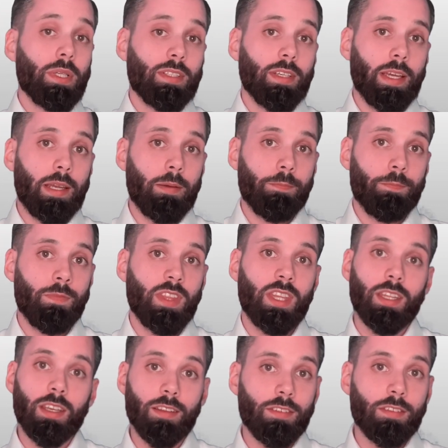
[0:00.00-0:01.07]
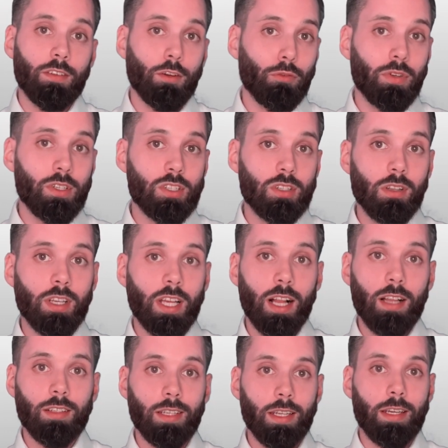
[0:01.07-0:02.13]
hey, it's the official
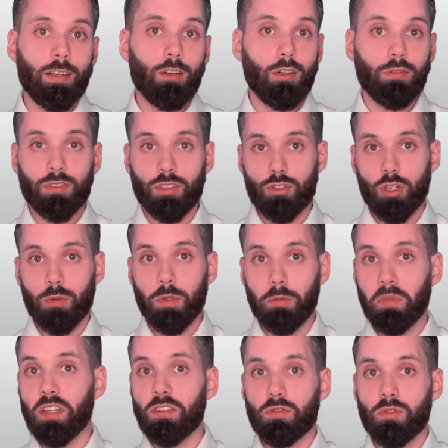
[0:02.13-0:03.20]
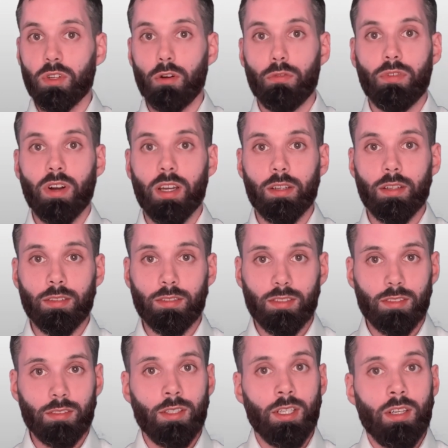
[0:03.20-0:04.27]
calculator of the German Ministry of
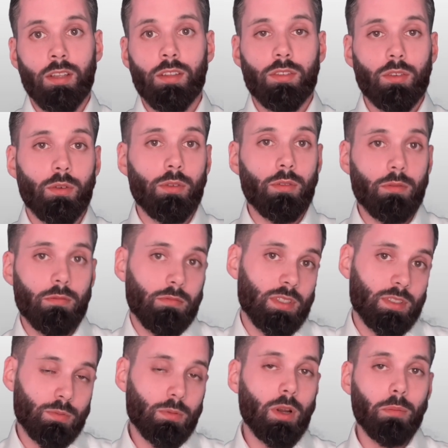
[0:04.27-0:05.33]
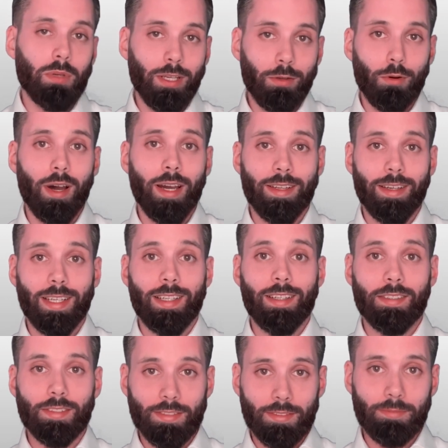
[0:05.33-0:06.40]
Finance, so it's probably right, I guess.